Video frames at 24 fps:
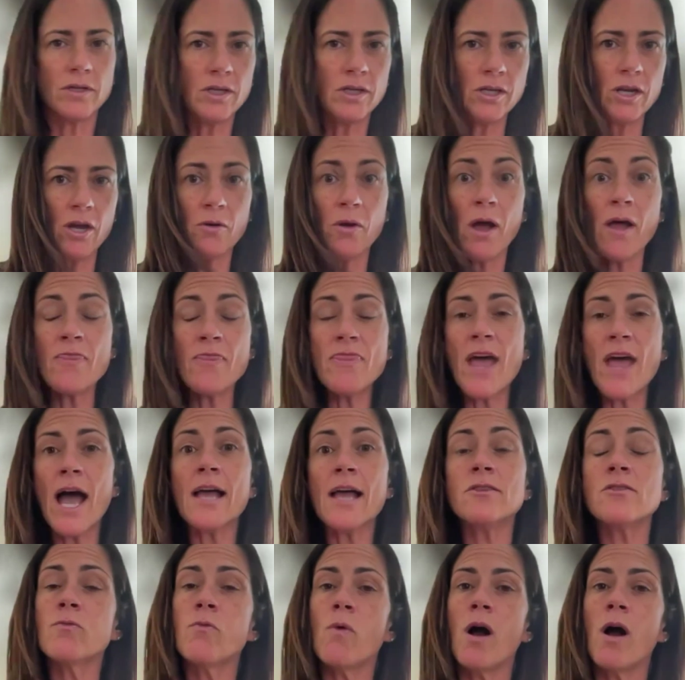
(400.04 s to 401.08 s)
and
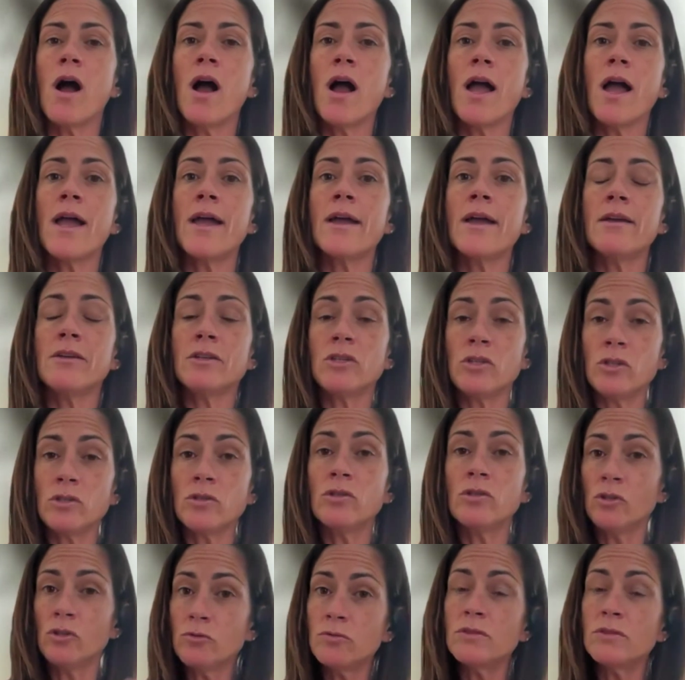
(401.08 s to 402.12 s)
that's why
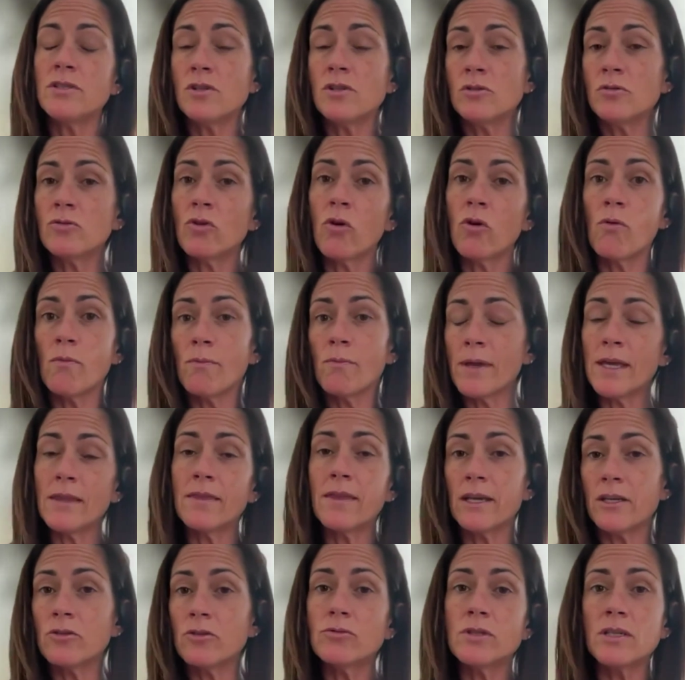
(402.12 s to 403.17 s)
you told me
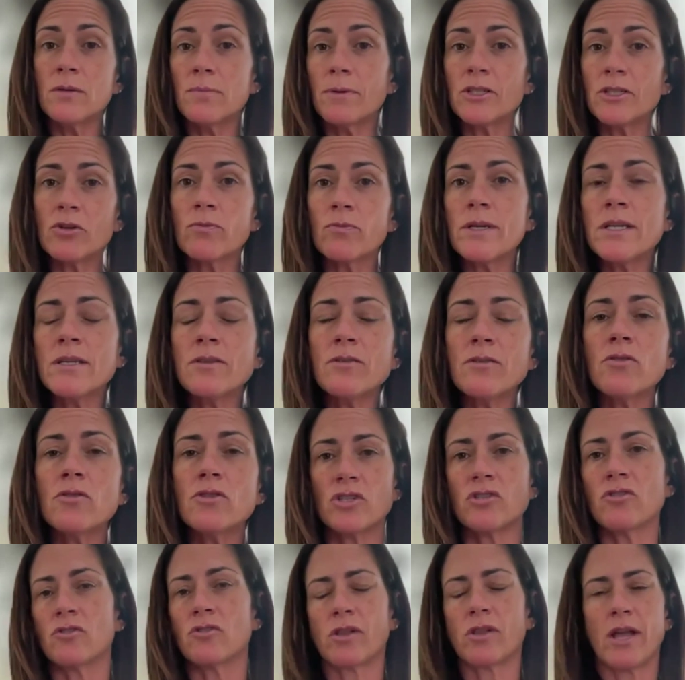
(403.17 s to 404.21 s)
that you did a bunch of
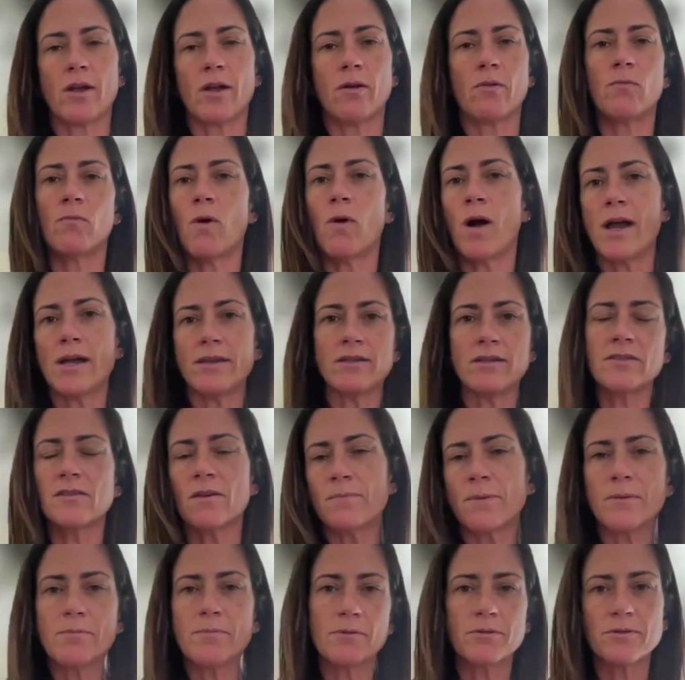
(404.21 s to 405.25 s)
research and you're like, why do
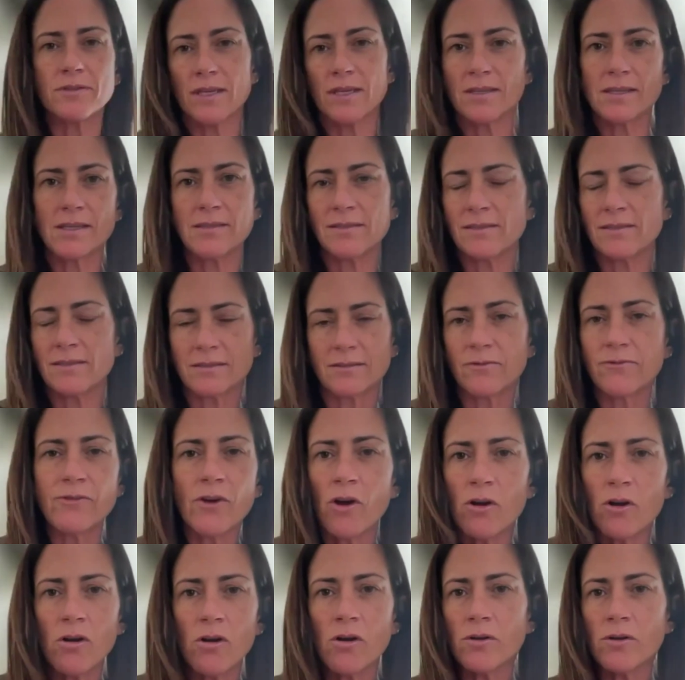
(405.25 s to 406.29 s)
some people say this is
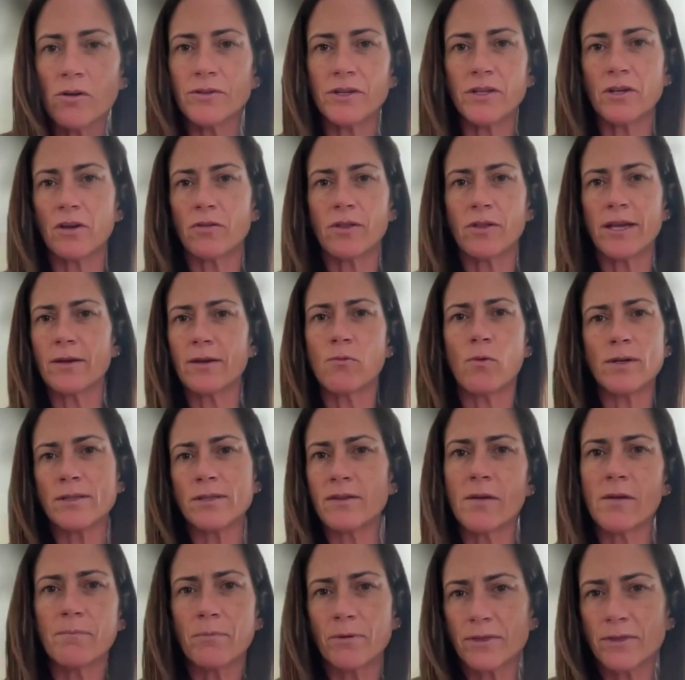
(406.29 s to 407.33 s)
false? Like
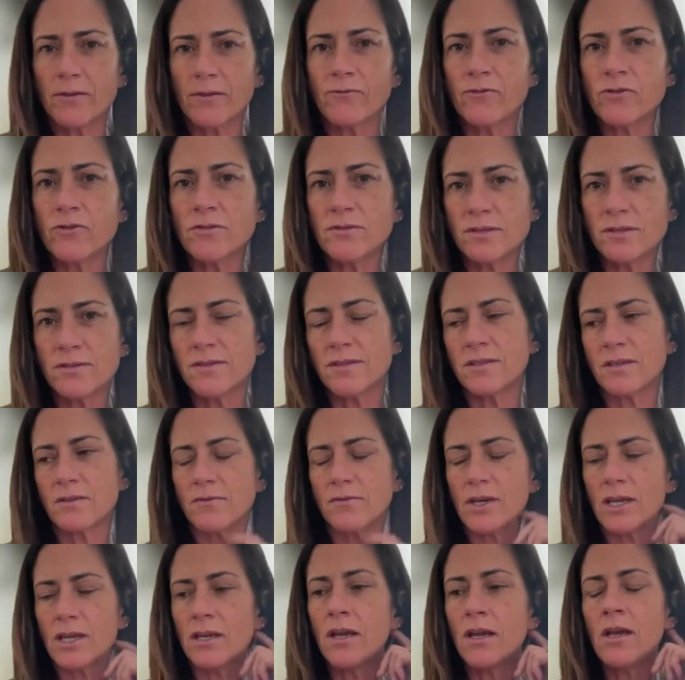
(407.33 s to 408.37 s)
what's up with the food
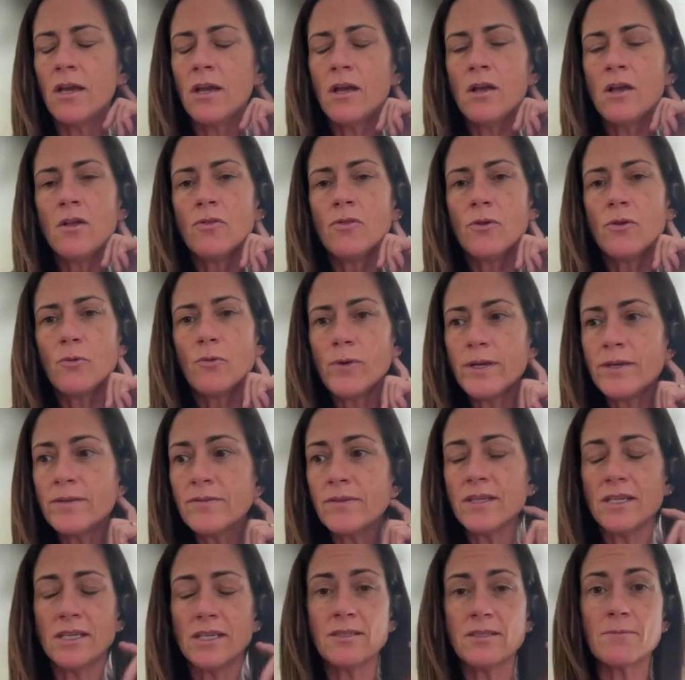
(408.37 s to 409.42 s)
sensitivity? The
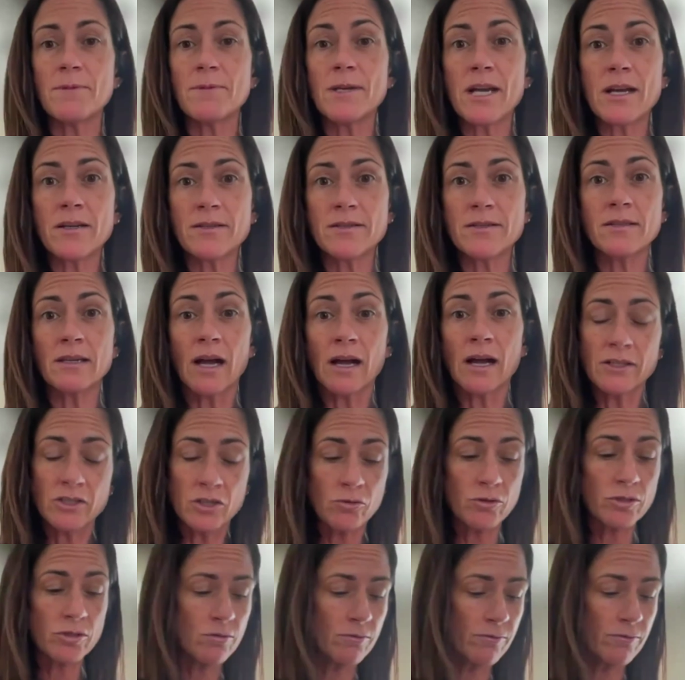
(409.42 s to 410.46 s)
reason is because
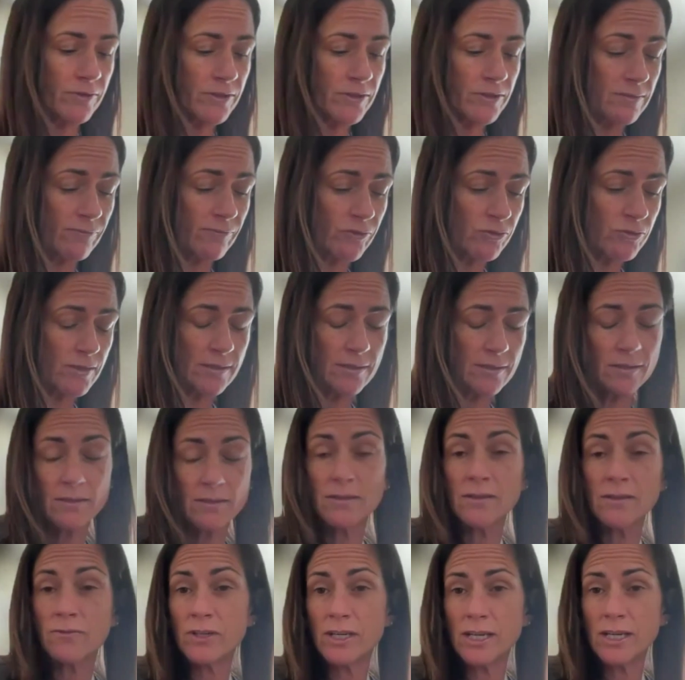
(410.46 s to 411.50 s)
you could do a food
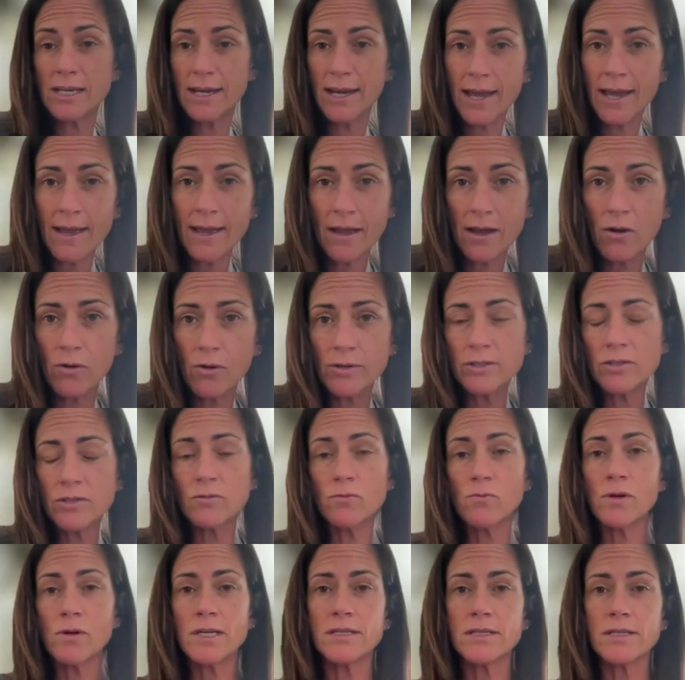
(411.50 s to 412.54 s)
sensitivity now and
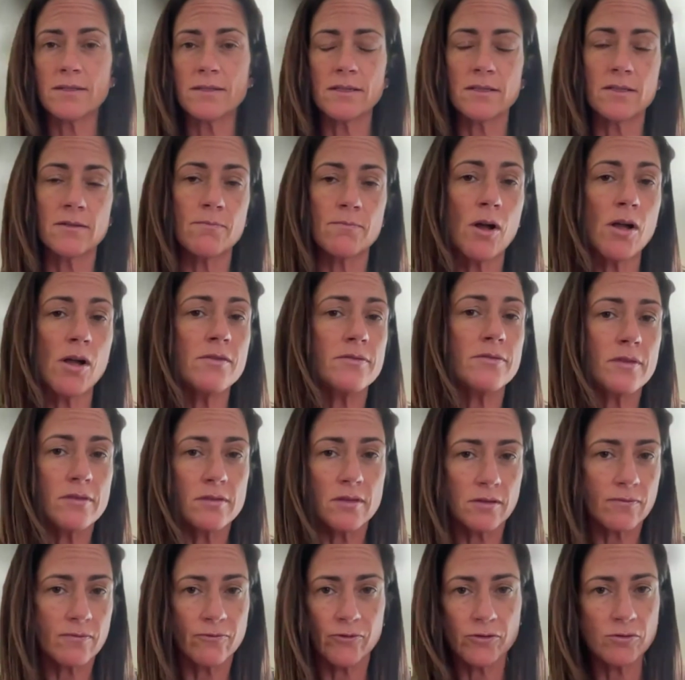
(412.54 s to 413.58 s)
do one in 6 months,
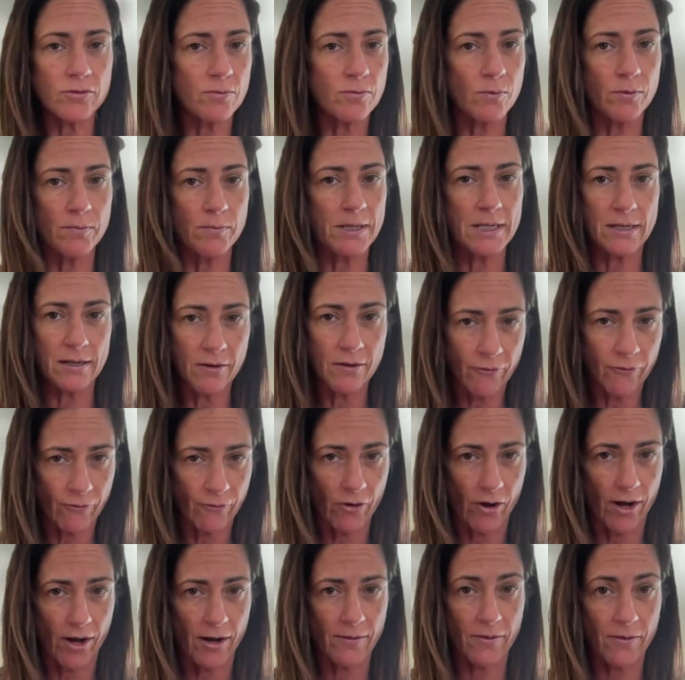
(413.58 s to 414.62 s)
and the foods would be
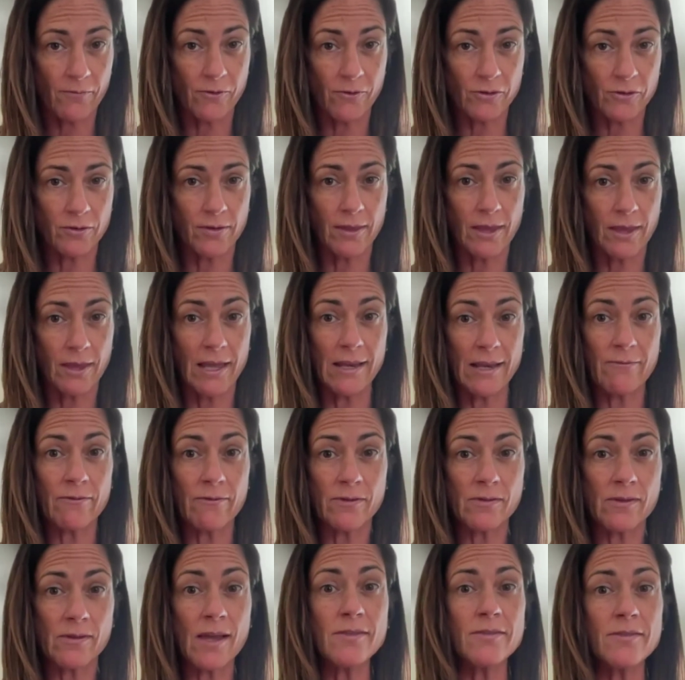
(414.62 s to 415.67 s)
different. The food that
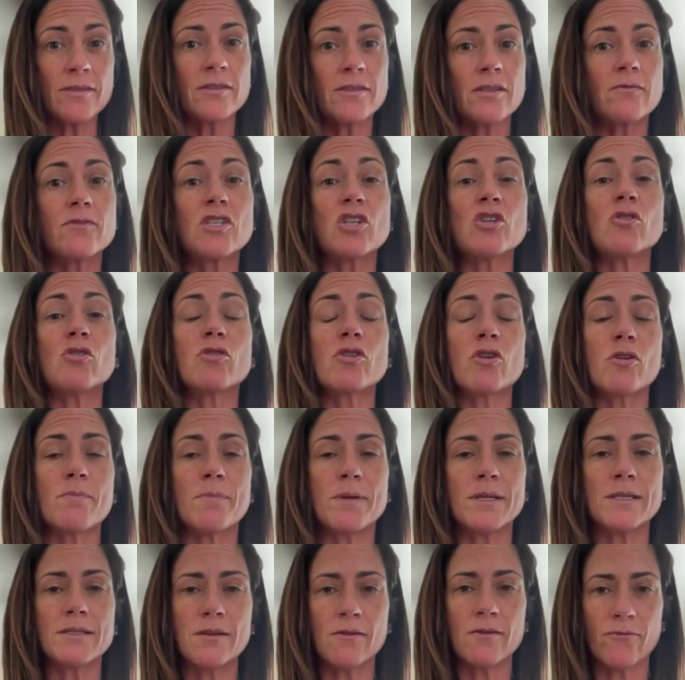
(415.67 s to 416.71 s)
it's sensitive to could
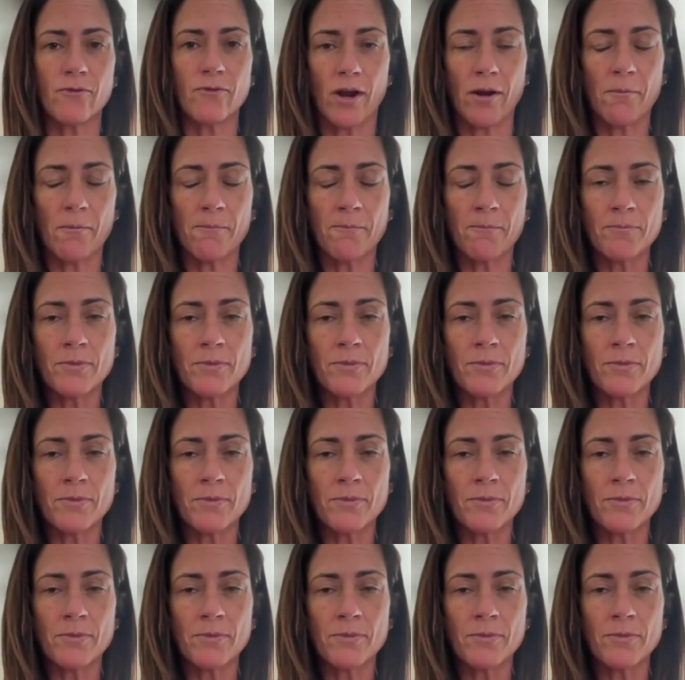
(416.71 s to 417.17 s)
be different.